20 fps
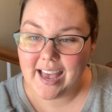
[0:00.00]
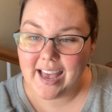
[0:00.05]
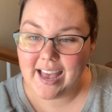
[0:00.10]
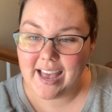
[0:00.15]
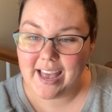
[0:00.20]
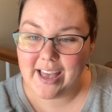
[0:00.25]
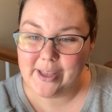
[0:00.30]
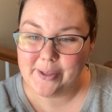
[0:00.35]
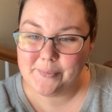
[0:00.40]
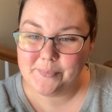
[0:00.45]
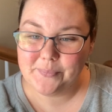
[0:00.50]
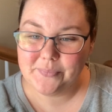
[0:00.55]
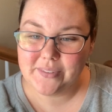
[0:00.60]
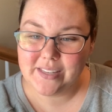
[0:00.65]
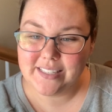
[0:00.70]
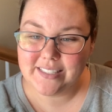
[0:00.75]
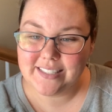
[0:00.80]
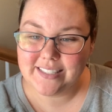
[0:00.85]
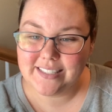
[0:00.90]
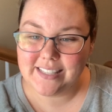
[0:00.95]

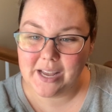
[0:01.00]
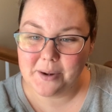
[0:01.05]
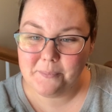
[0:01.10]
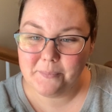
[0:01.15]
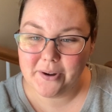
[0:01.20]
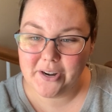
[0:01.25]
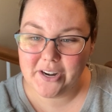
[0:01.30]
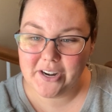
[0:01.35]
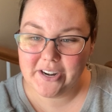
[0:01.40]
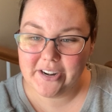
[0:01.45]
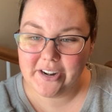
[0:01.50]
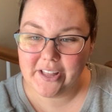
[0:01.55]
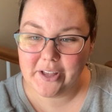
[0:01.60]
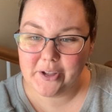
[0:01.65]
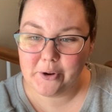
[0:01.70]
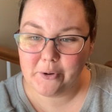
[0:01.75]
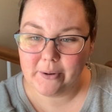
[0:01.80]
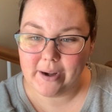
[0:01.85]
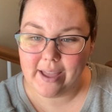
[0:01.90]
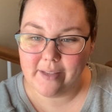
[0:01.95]

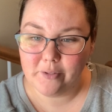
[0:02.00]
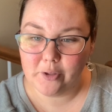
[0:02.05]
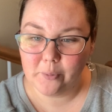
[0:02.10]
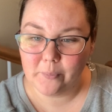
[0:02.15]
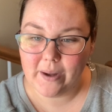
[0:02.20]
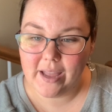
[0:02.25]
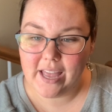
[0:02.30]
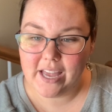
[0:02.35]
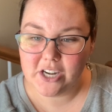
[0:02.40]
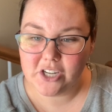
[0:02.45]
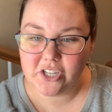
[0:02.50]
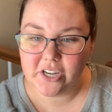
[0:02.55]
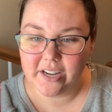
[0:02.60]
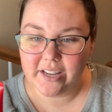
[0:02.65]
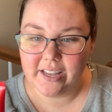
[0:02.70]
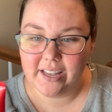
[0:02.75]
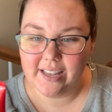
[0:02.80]
Sunburn, gravel rash,